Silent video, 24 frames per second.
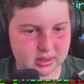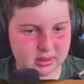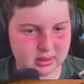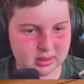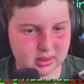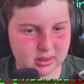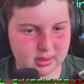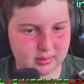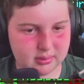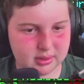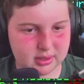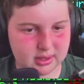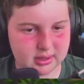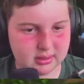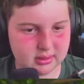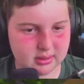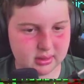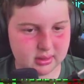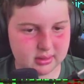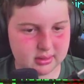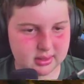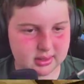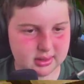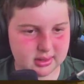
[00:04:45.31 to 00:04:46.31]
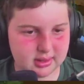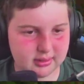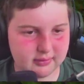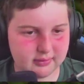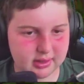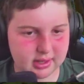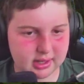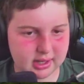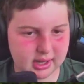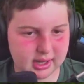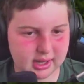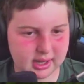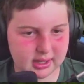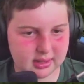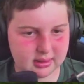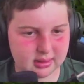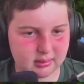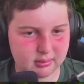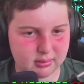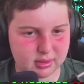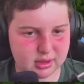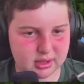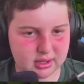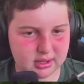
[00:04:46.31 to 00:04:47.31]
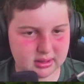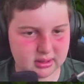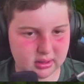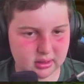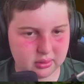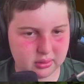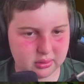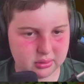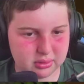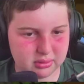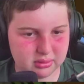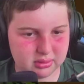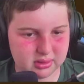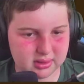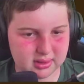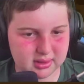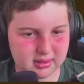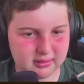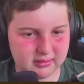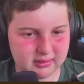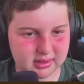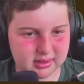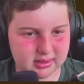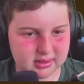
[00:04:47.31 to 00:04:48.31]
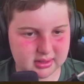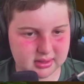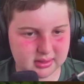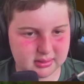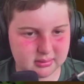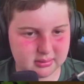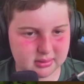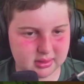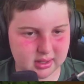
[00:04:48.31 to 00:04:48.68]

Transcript: some of these are Disneyland hacks, some of these are also Disneyland tips.